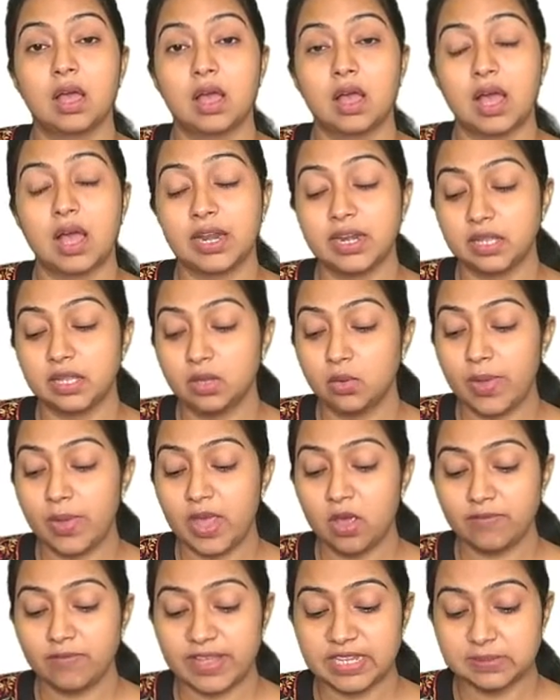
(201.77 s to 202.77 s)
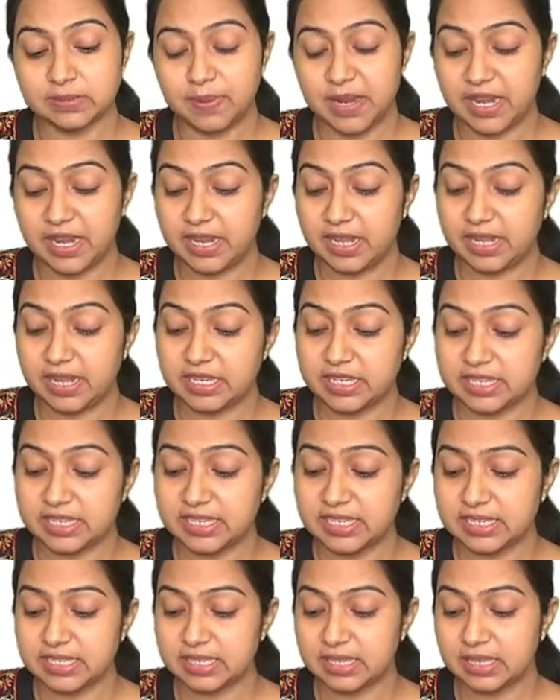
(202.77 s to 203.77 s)
Another way of explaining it
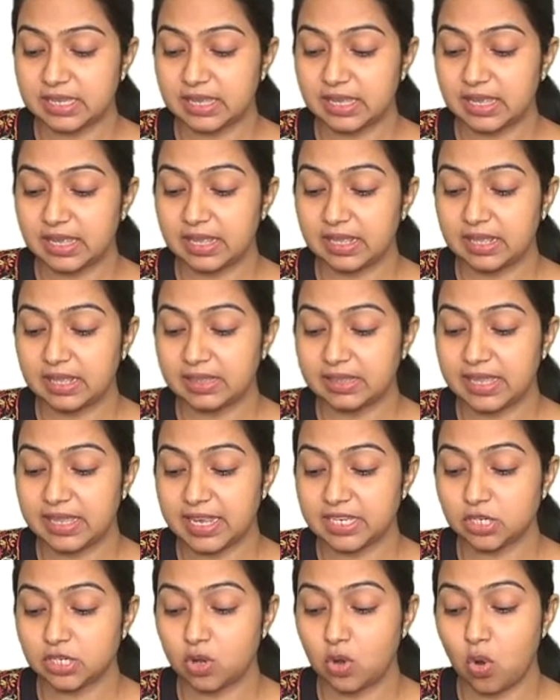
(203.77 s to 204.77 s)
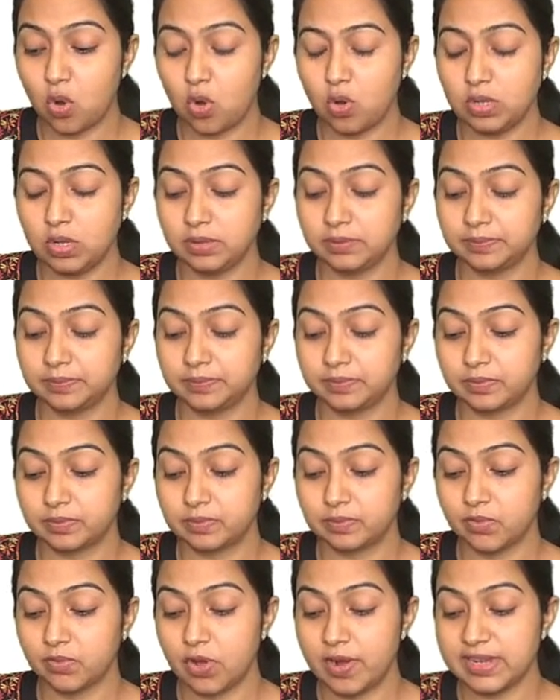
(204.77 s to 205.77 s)
is that coal,
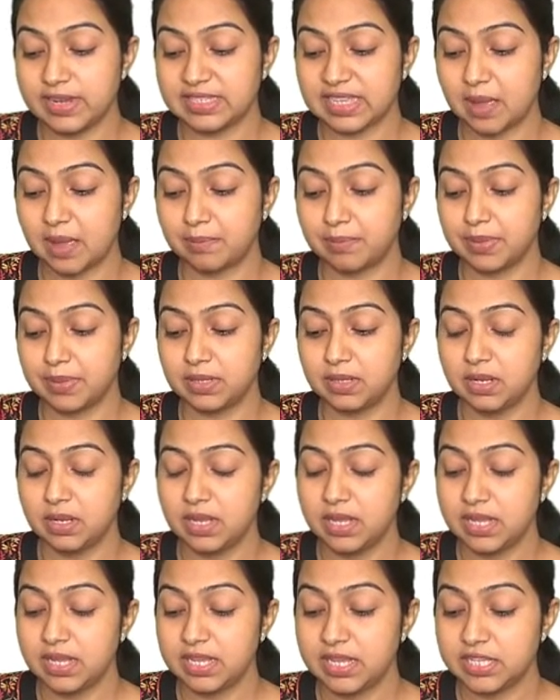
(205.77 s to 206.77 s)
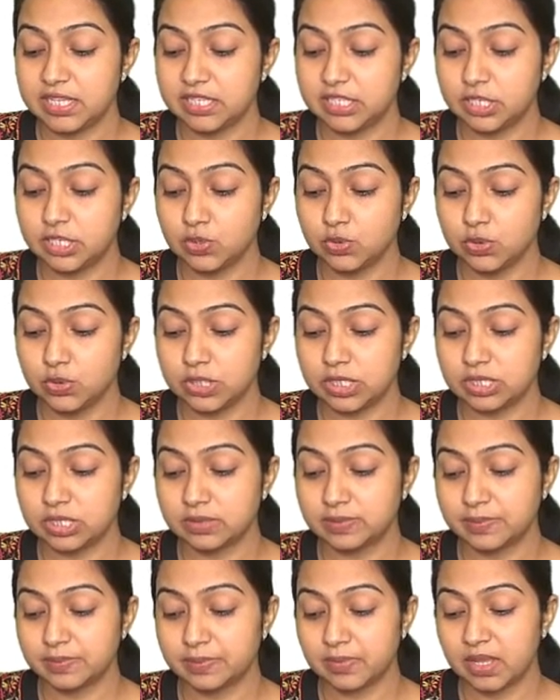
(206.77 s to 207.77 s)
for example, is used
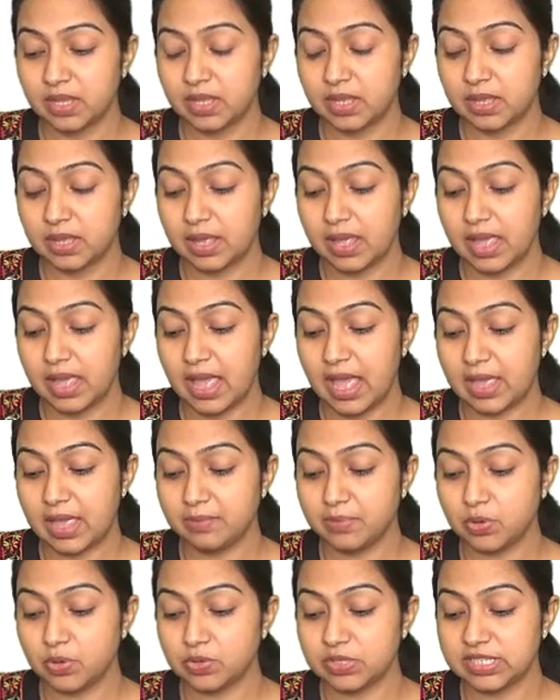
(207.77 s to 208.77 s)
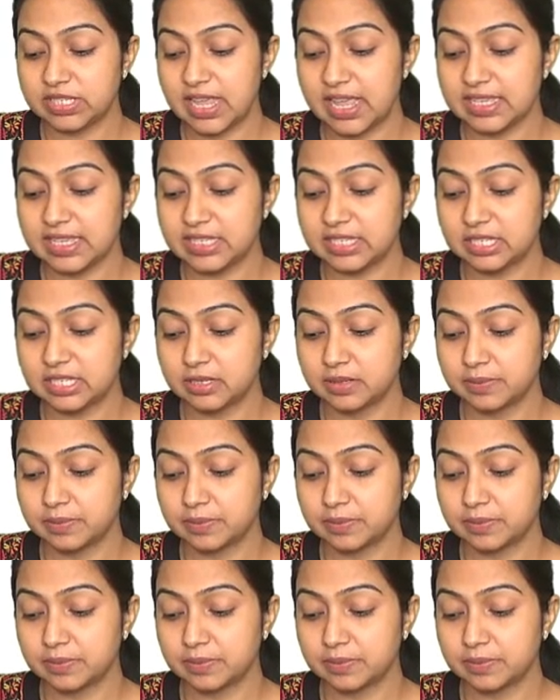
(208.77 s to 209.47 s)
and processed